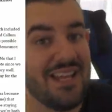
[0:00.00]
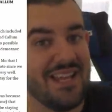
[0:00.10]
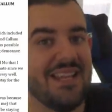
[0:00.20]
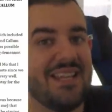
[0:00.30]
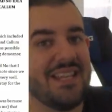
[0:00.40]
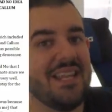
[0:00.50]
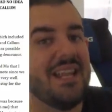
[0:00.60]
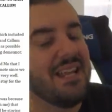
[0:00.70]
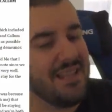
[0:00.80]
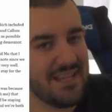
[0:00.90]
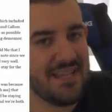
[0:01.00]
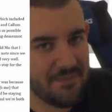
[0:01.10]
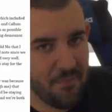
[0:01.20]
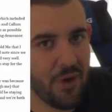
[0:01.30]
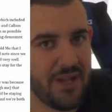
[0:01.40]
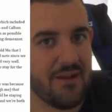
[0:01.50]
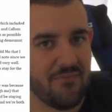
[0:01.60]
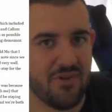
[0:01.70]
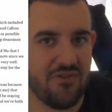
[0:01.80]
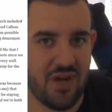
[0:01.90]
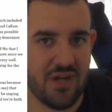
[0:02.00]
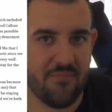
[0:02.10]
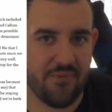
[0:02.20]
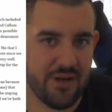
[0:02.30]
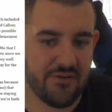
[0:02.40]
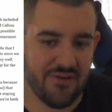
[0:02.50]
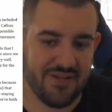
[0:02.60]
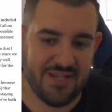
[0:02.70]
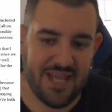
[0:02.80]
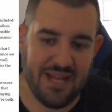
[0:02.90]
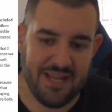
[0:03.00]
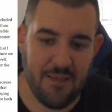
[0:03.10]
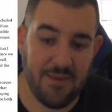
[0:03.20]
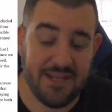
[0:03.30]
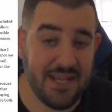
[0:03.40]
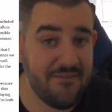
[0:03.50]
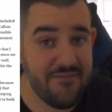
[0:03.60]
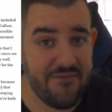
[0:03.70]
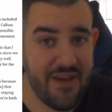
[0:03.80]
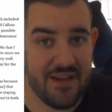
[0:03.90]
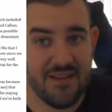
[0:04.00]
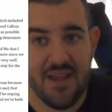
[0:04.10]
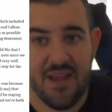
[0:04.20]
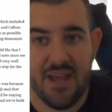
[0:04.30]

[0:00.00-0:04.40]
So this is the point that I'm trying to bring across, is that Nappy did, in fact,